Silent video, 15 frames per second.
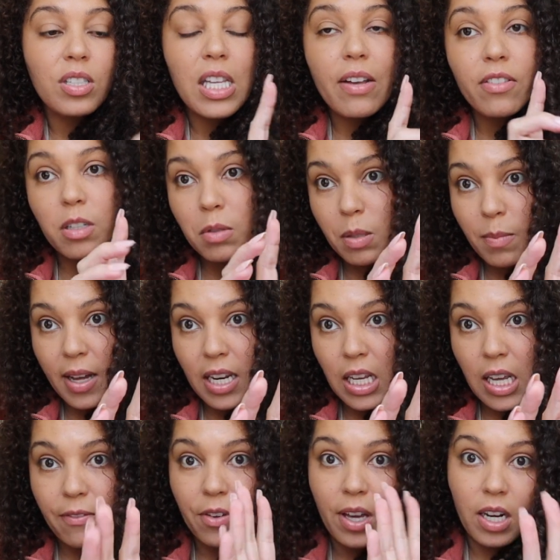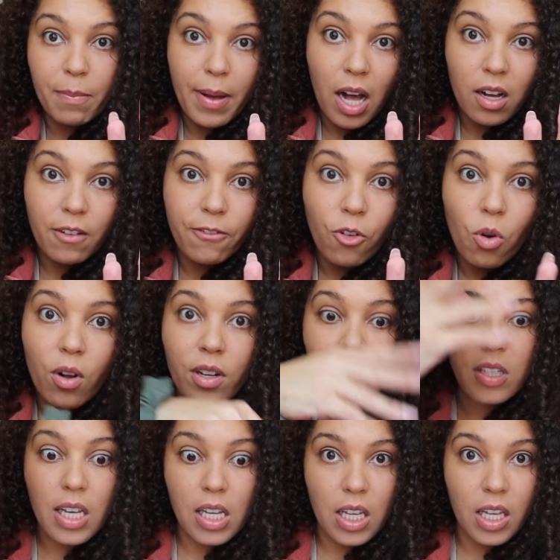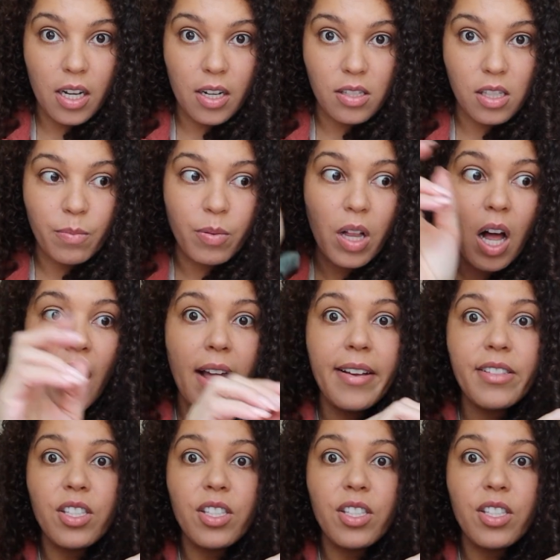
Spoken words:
save a little bit of money if you get a pack of 4, so like a year's supply.